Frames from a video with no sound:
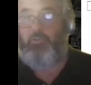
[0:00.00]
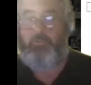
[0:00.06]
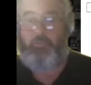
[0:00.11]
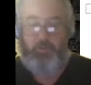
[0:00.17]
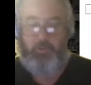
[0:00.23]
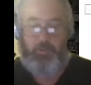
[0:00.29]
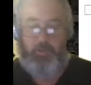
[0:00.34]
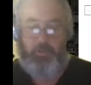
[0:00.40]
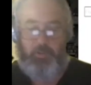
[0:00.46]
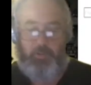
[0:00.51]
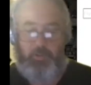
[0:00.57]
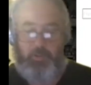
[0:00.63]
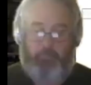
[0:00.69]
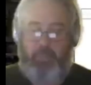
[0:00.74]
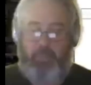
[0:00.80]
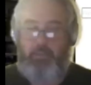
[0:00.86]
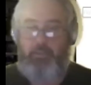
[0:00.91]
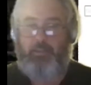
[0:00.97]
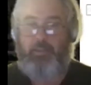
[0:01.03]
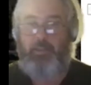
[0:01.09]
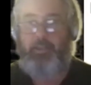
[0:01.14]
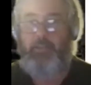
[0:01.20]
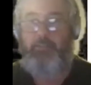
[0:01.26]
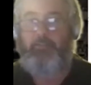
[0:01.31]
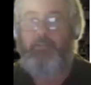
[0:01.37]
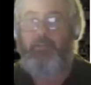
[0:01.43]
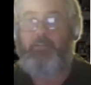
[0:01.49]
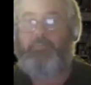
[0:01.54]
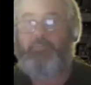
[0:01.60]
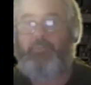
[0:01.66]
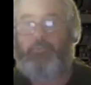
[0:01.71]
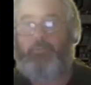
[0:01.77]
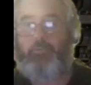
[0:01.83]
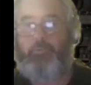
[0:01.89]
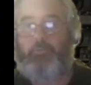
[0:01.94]
or you can tap that aircraft
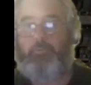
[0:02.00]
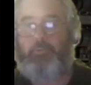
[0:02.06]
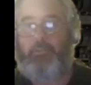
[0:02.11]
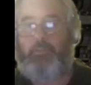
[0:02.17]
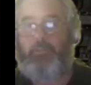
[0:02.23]
symbol,